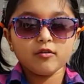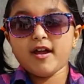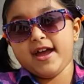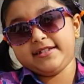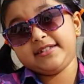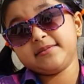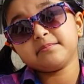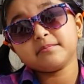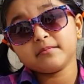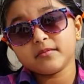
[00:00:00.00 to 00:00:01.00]
grass.
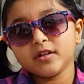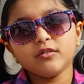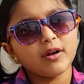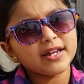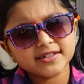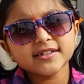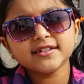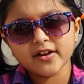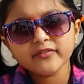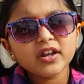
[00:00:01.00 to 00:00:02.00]
Grass
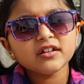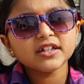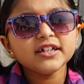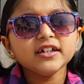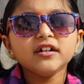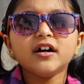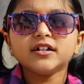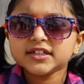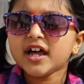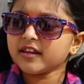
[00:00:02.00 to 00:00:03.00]
is definitely
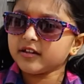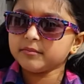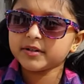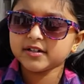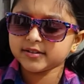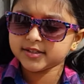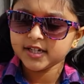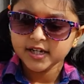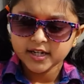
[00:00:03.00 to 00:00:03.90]
a solid because